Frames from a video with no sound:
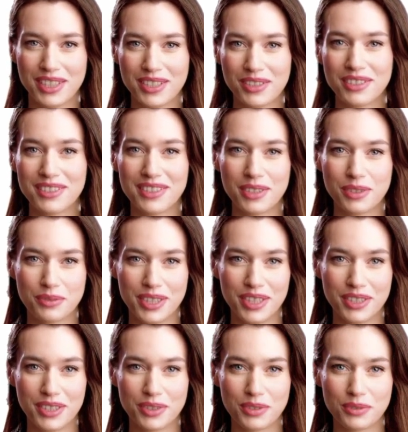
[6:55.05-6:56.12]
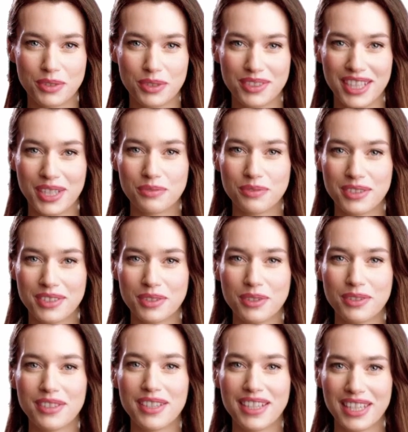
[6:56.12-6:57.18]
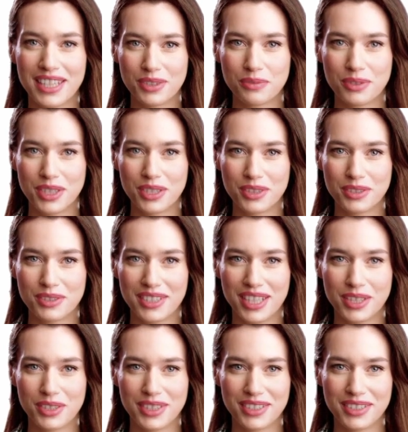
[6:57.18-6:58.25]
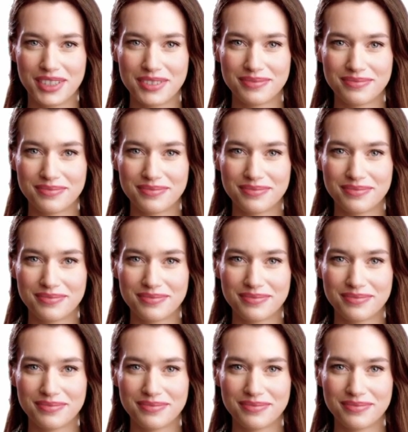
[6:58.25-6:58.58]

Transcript: interesting videos for cybersecurity in various sectors.